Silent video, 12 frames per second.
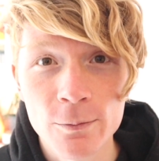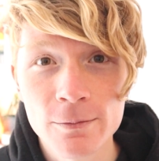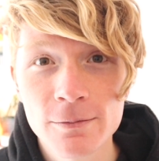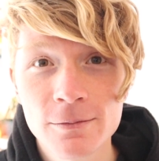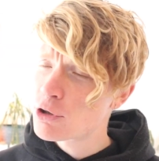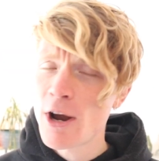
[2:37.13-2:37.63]
and
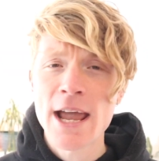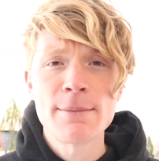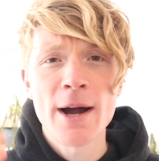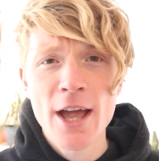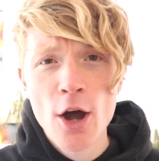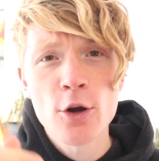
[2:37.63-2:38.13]
I've created
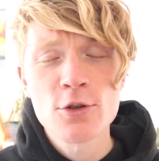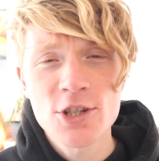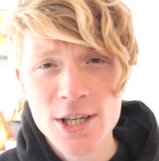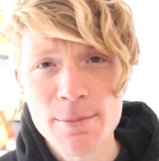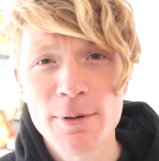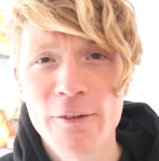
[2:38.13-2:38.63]
my own
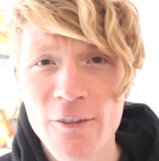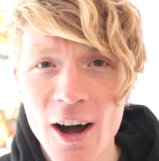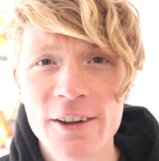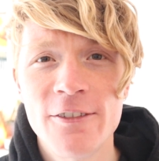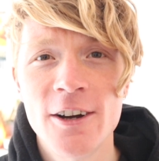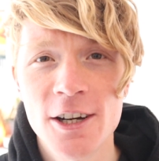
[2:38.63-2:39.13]

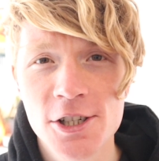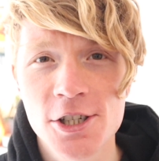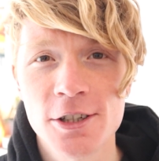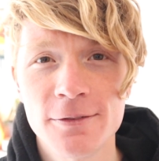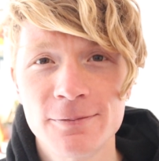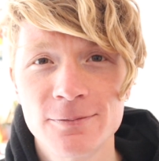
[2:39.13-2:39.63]
simplified
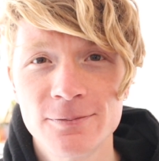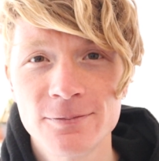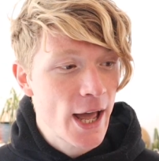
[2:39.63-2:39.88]
version. That